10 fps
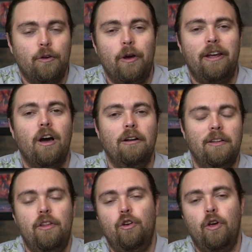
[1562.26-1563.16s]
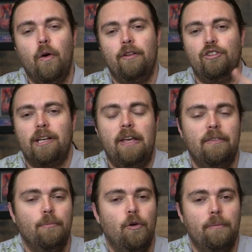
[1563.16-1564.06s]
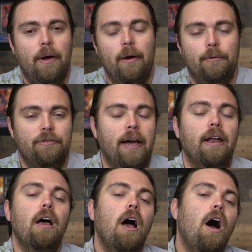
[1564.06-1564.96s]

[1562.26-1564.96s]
of great content that you can go ahead and check even more than my own site.